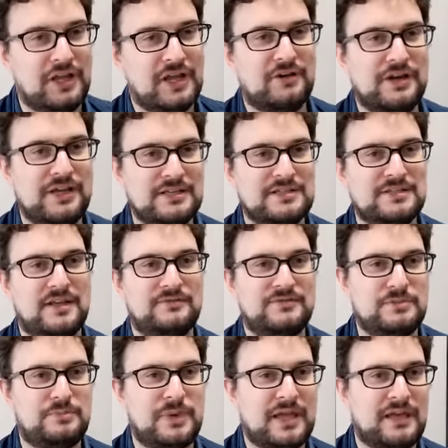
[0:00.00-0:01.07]
areas of
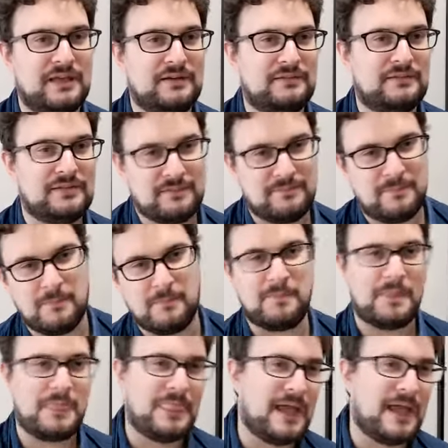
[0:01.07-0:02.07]
Japan, that